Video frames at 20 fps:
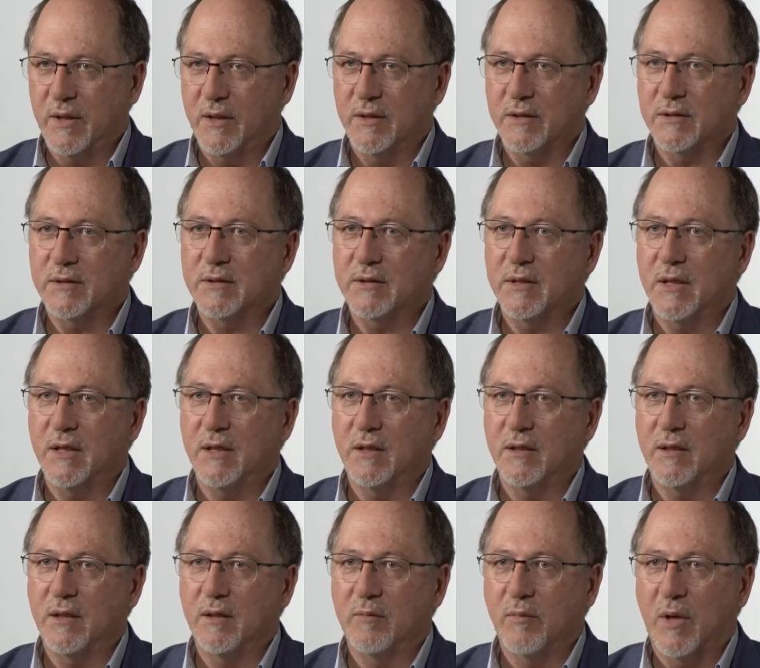And it's seen
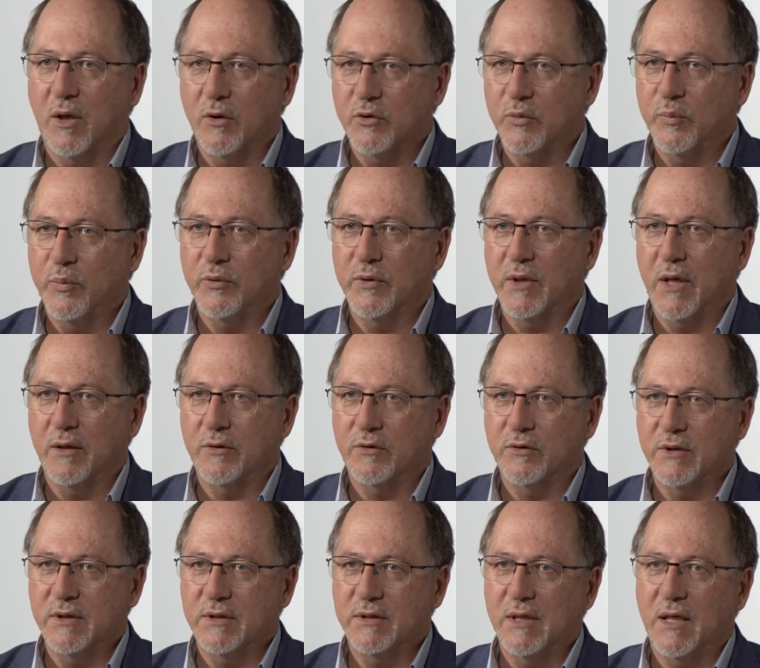in multiple
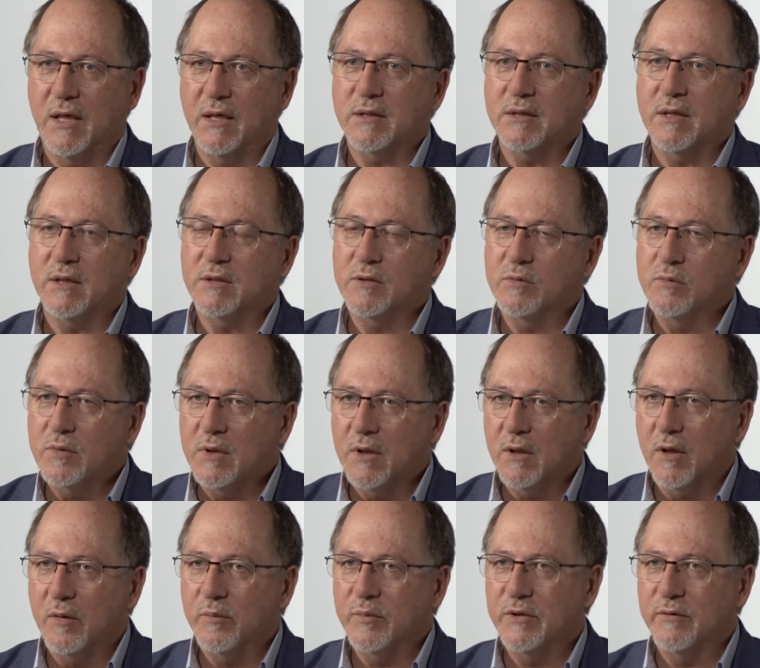countries now, so it's a
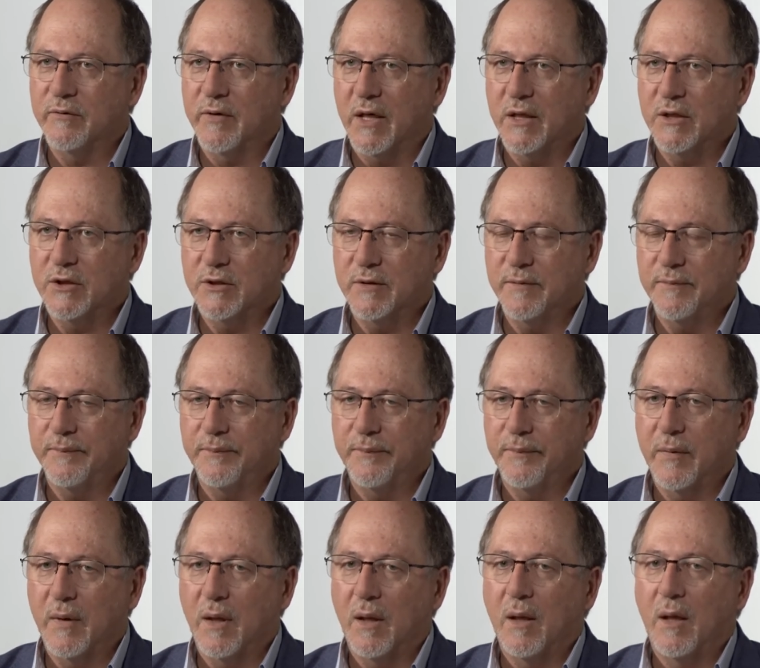real observation.
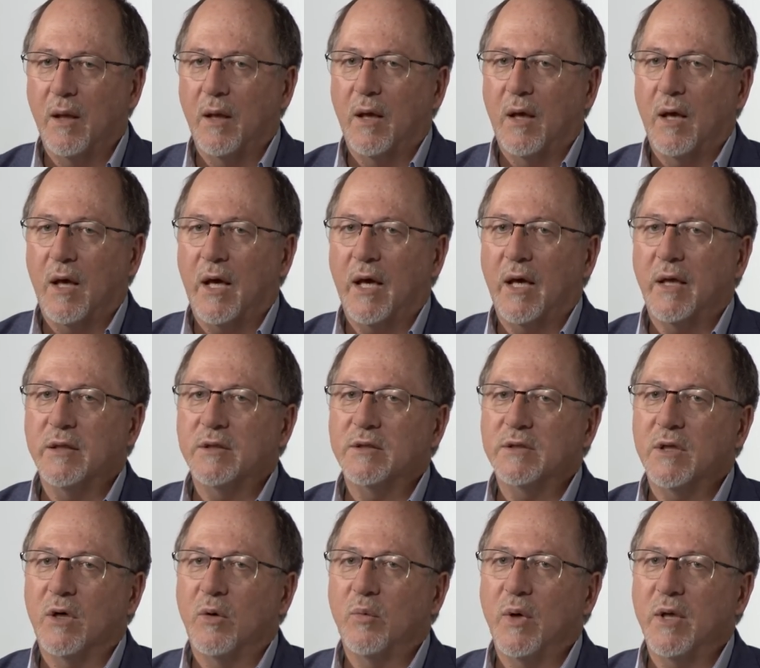And
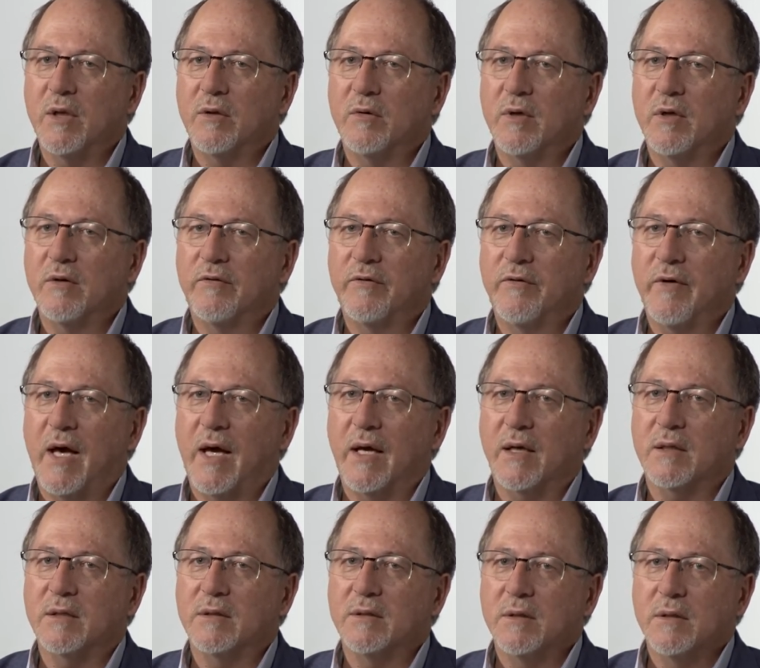so whether in
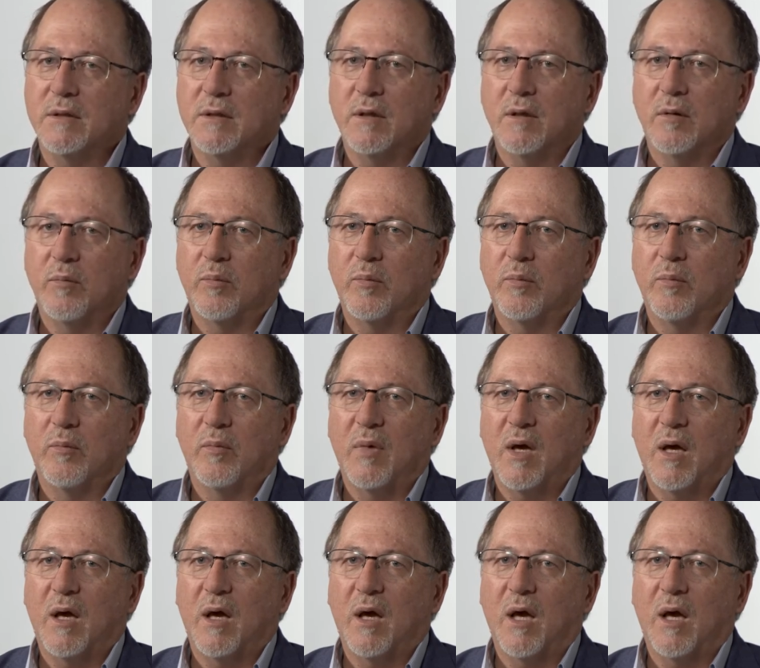fact
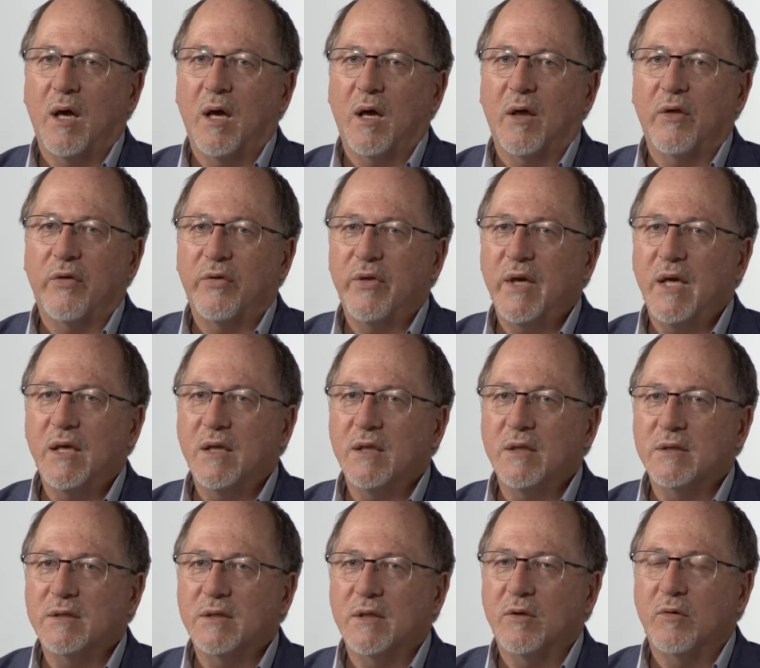
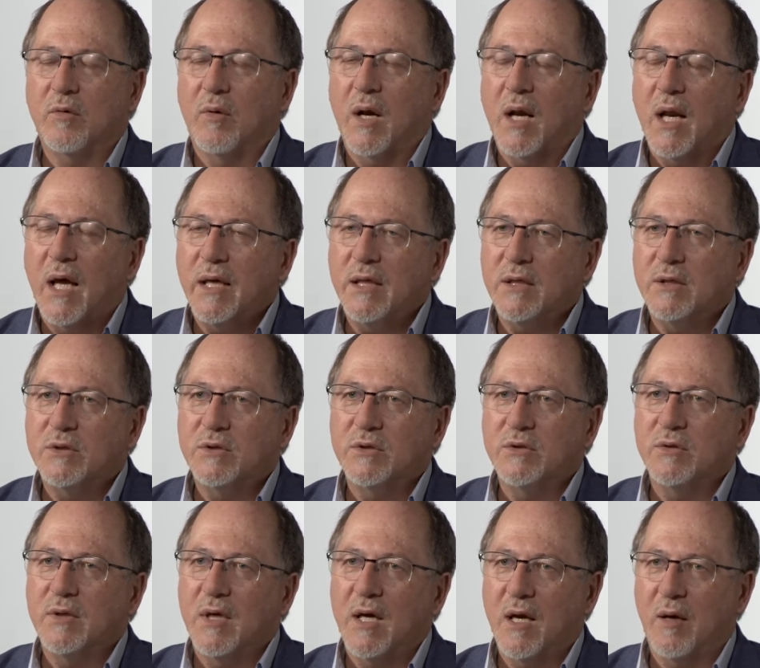things that relate
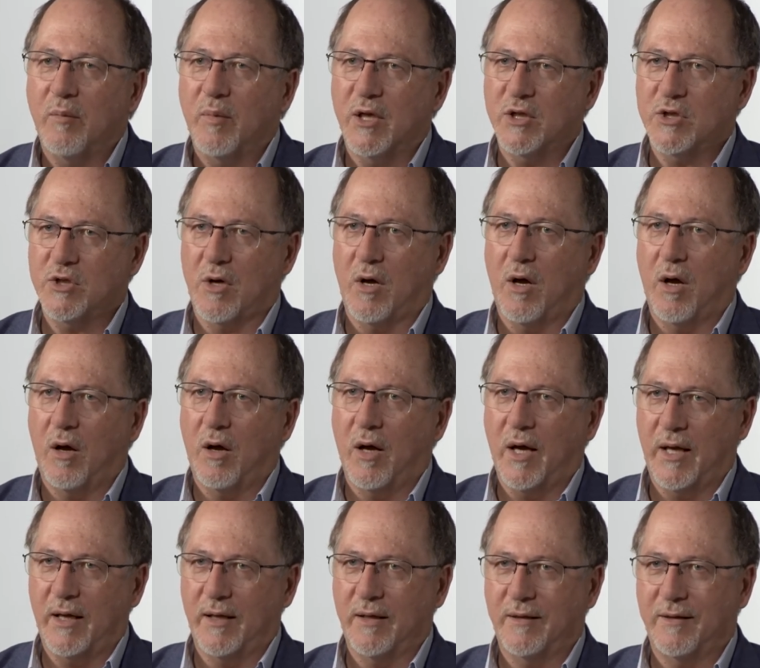to how much
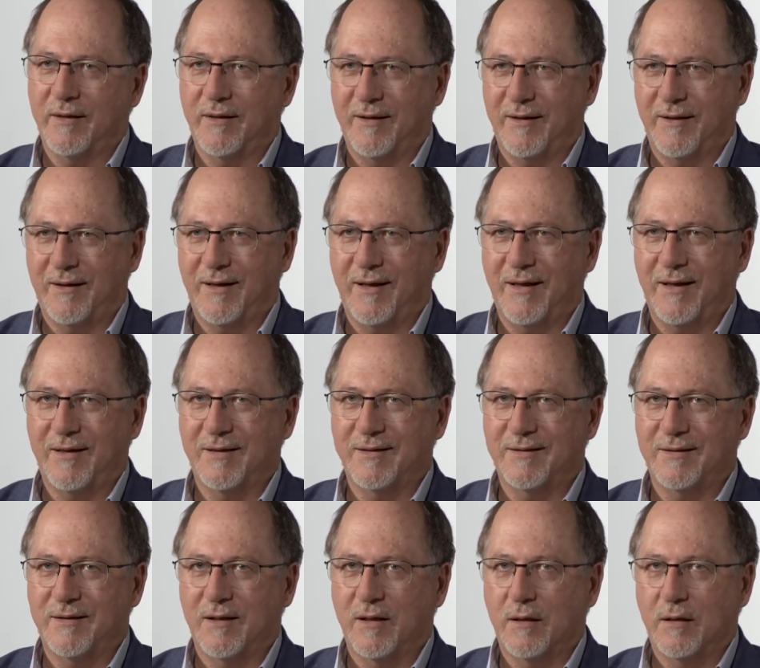iron
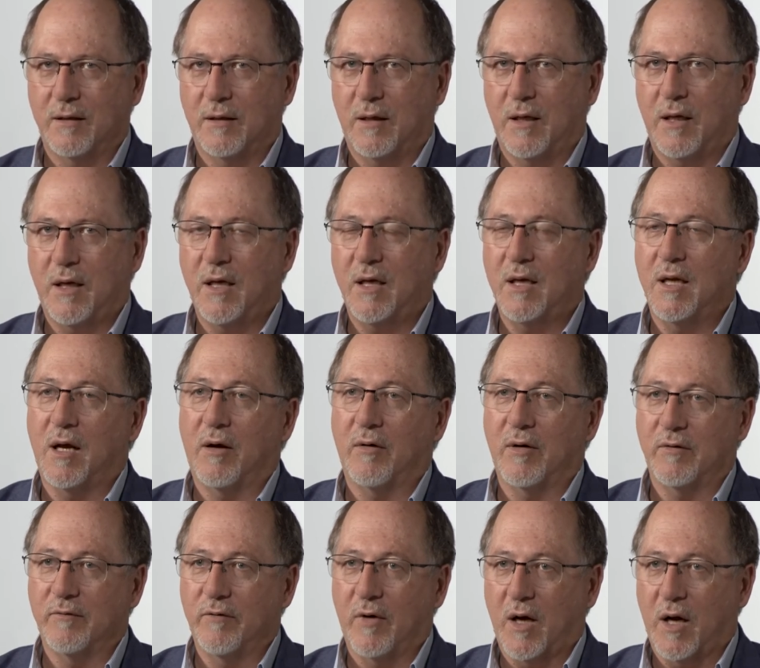is in our
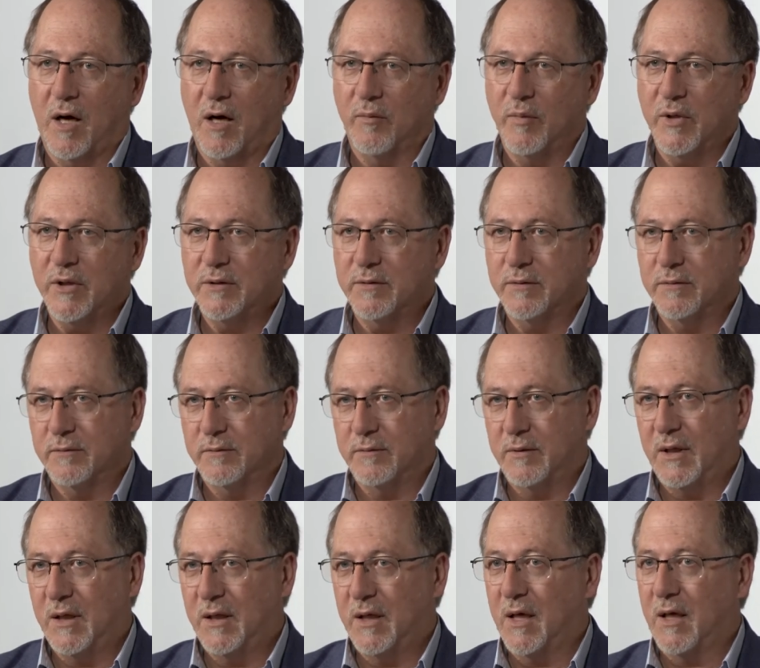environment,
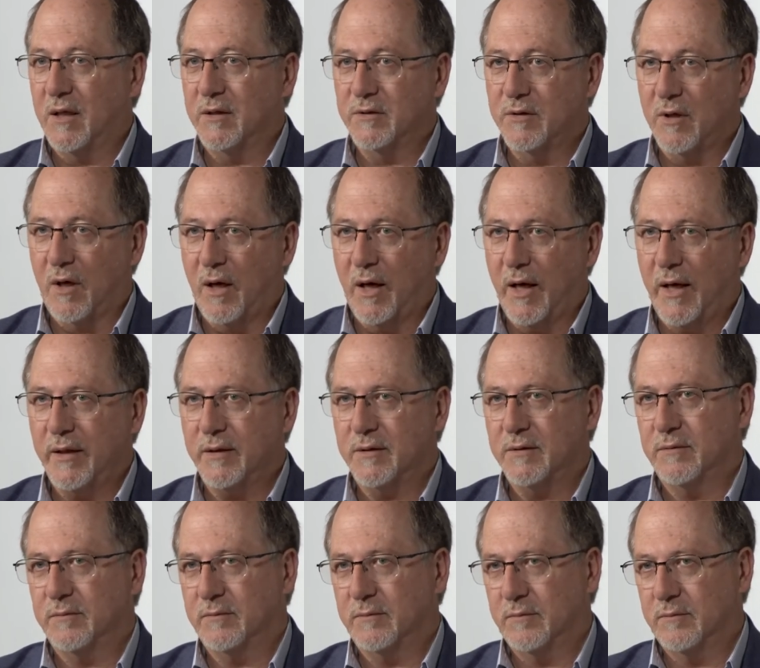in our diet,